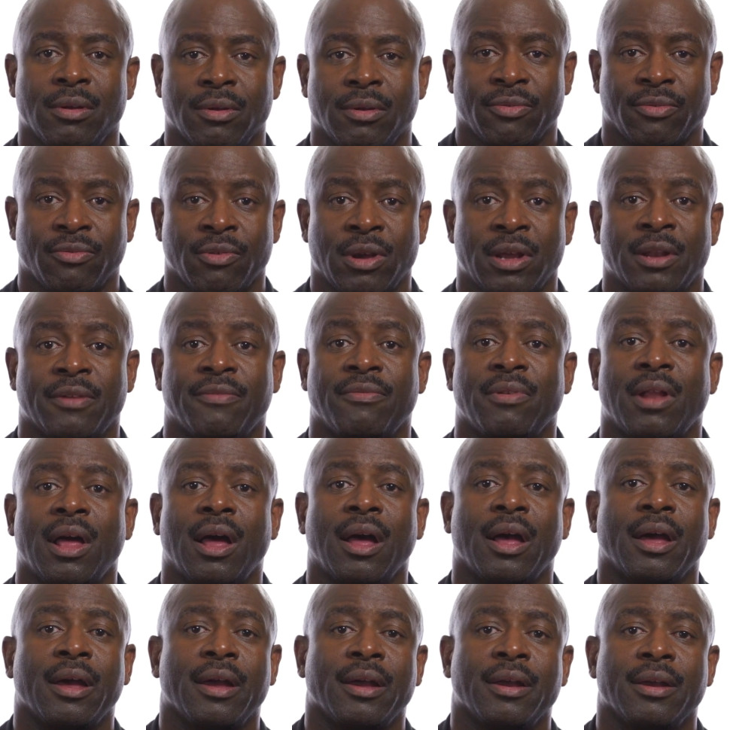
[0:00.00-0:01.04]
free to
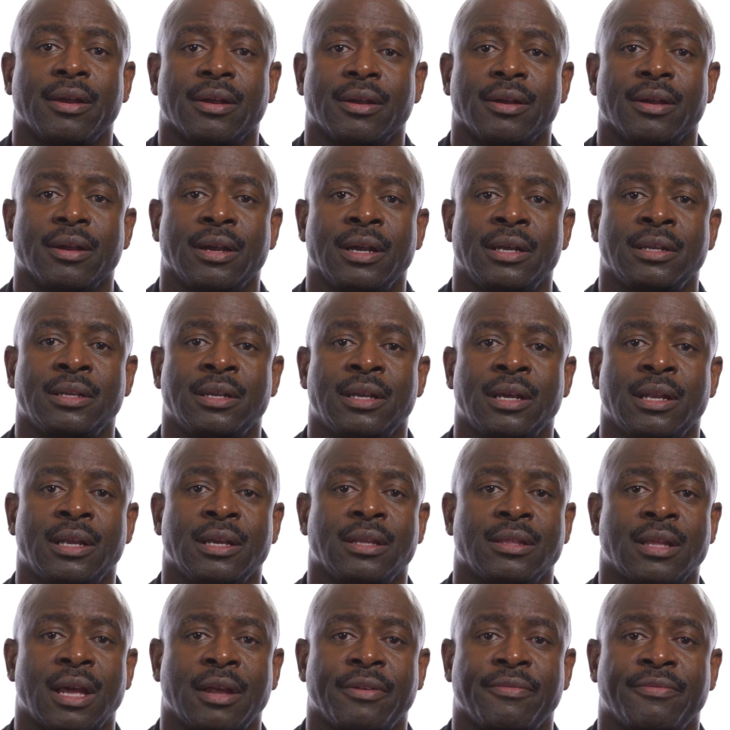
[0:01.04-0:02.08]
fly and
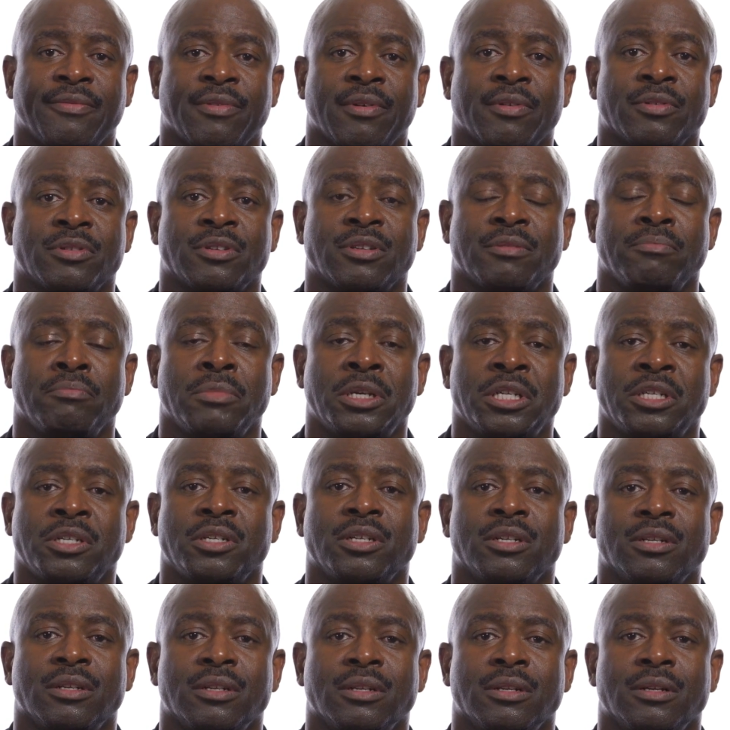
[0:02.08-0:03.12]
getting that first
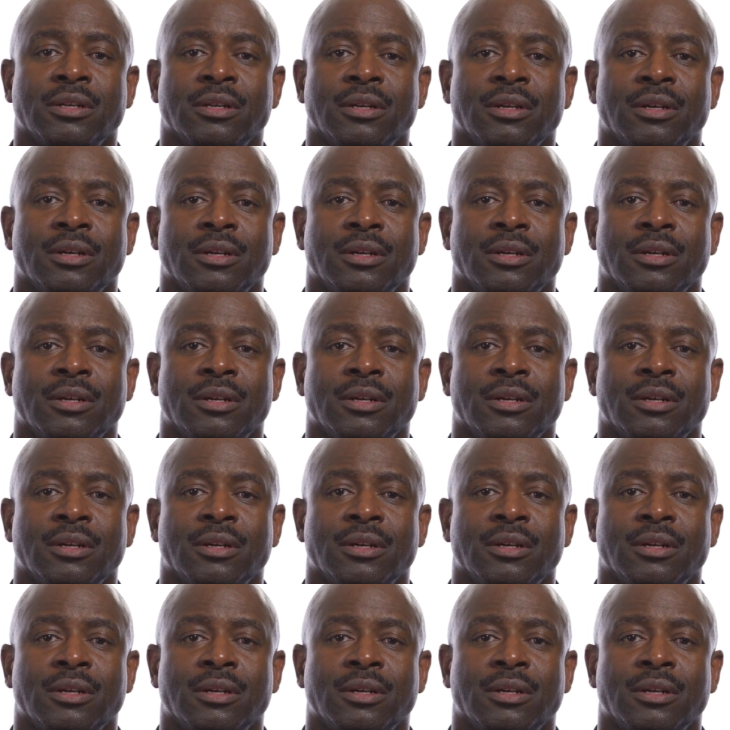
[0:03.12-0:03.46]
mission,